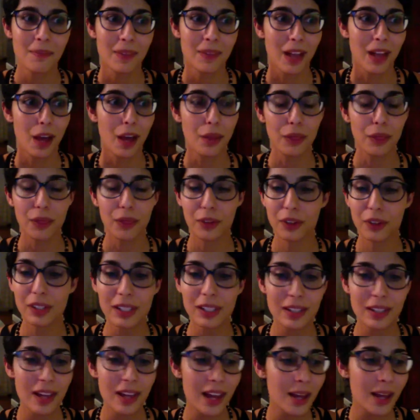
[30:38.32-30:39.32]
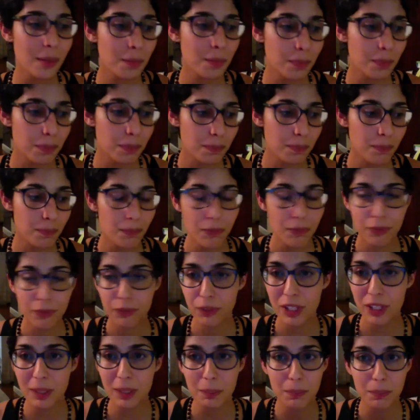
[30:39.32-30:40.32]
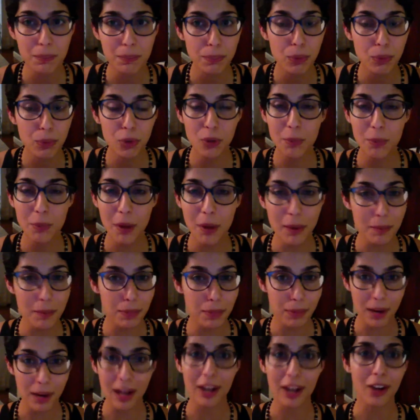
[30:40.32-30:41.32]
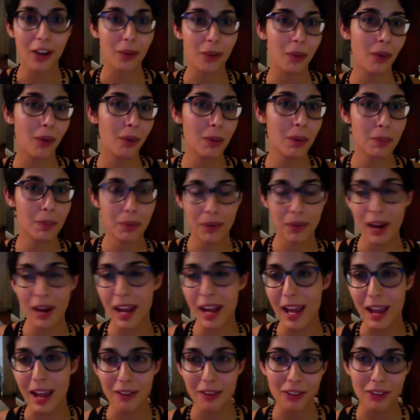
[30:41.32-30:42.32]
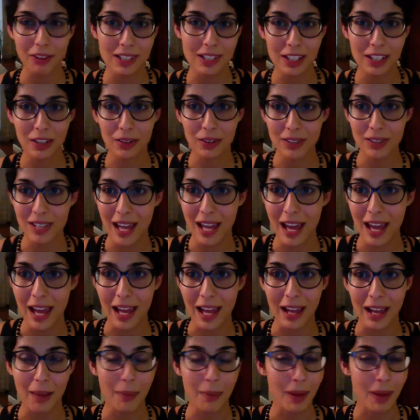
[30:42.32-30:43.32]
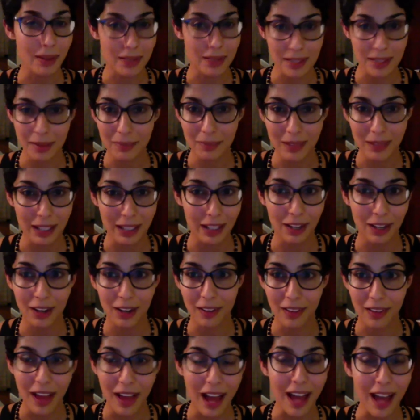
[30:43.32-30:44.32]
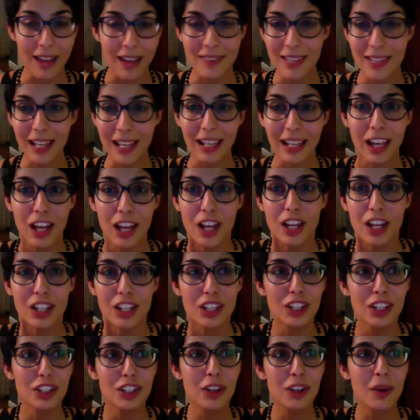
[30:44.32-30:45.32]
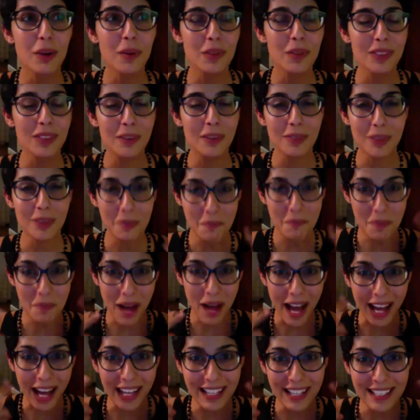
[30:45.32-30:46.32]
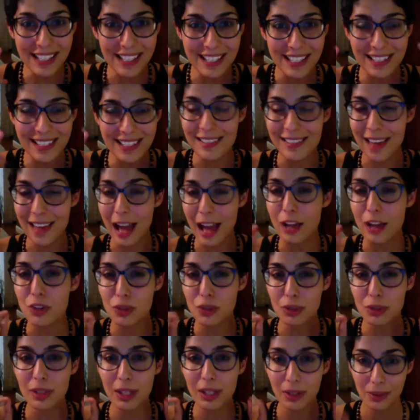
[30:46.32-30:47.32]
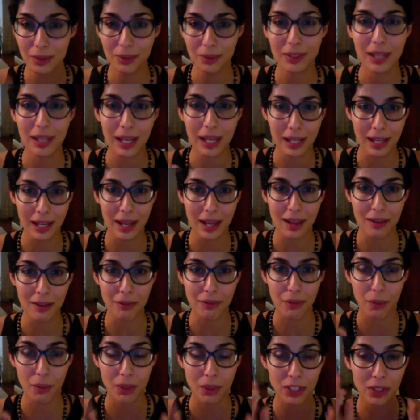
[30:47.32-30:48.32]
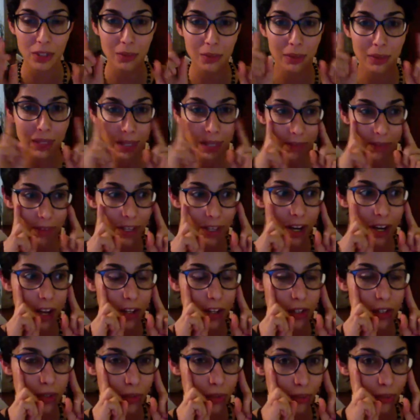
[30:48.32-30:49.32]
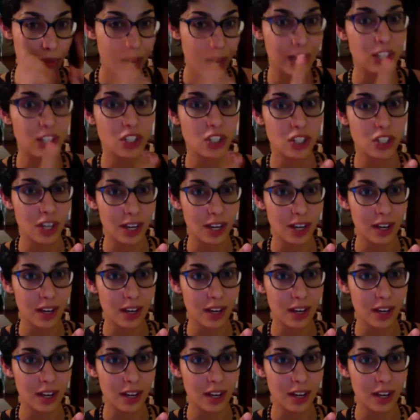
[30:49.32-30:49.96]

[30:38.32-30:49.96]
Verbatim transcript: a 30-day free group on prayer where we pray every single day about something in our lives?" Like, you know, the the mind is naturally creative when you give it a direction.